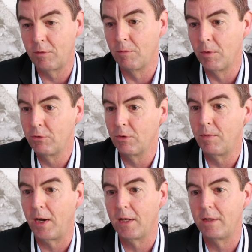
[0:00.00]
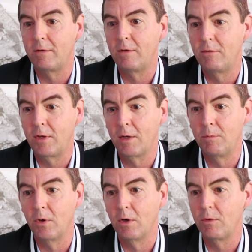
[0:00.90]
of commercial pilots in
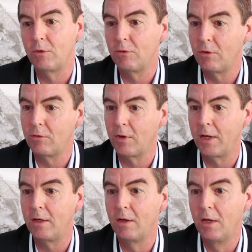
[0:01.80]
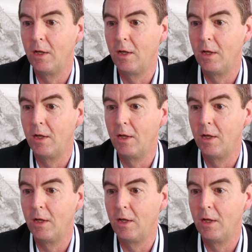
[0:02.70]
Singapore, which was designed